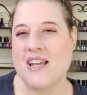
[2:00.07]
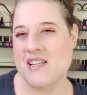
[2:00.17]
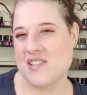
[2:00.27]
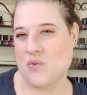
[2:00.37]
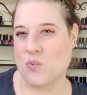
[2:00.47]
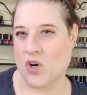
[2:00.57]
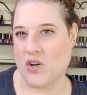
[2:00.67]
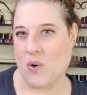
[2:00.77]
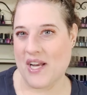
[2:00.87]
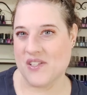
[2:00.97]
it doesn't
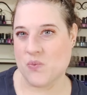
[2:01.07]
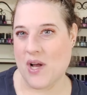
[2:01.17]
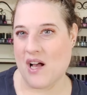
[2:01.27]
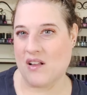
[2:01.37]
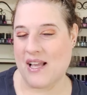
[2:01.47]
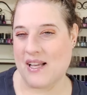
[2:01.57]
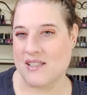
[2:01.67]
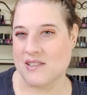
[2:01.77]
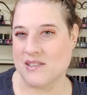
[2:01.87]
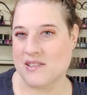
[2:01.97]
work quite as well
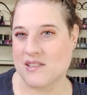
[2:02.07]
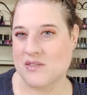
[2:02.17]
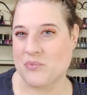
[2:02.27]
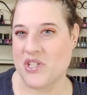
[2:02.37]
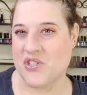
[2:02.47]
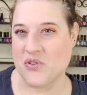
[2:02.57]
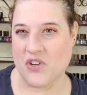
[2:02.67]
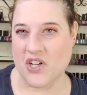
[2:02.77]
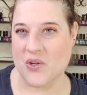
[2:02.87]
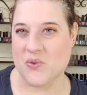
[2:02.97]
as
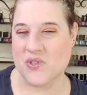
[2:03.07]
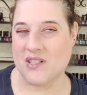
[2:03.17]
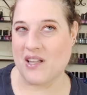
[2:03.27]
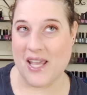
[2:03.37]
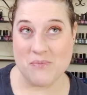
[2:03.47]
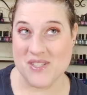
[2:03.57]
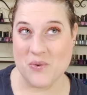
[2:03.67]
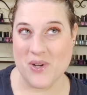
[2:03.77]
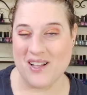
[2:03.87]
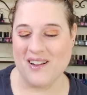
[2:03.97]
Rejuvacote claims
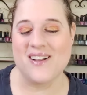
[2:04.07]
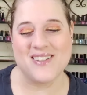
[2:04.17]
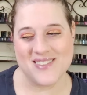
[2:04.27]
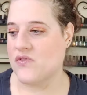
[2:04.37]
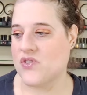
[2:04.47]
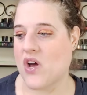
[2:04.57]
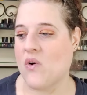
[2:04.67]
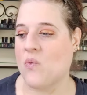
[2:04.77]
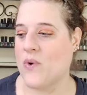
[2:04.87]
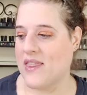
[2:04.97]
it will.
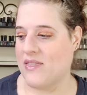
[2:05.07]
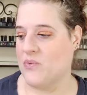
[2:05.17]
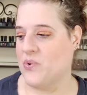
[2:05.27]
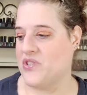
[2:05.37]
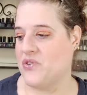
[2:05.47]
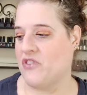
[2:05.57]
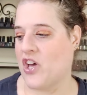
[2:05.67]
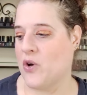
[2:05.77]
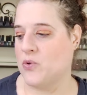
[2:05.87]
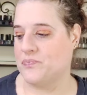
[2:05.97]
So with the
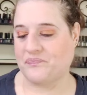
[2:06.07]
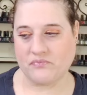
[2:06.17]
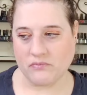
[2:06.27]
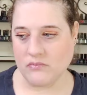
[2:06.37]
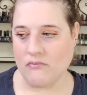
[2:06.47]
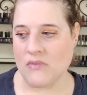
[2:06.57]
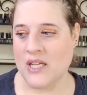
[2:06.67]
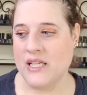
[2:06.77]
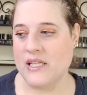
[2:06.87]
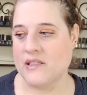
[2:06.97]
Rejuvacote,
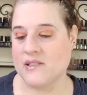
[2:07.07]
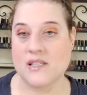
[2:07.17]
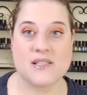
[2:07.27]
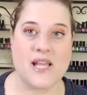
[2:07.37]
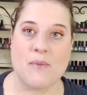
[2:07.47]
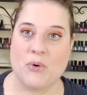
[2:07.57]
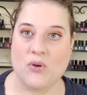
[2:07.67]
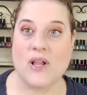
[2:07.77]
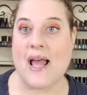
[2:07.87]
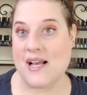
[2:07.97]
it is a
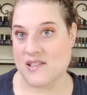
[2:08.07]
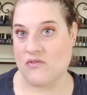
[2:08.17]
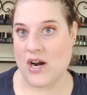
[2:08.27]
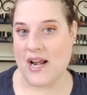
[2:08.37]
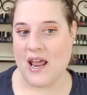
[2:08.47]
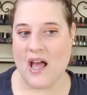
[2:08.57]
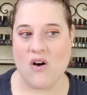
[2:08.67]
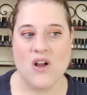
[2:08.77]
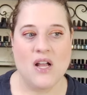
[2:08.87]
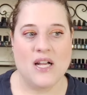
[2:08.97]
staple as of right
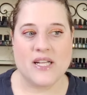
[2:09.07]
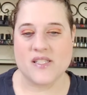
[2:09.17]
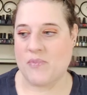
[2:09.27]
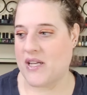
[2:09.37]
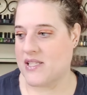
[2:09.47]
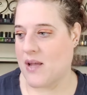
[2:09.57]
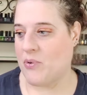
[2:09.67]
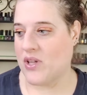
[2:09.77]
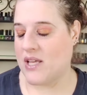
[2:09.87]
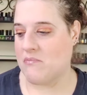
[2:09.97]
now. It's been a
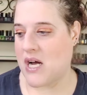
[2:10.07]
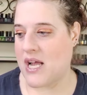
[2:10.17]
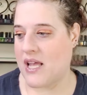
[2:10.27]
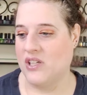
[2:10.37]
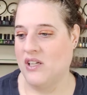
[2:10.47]
staple in my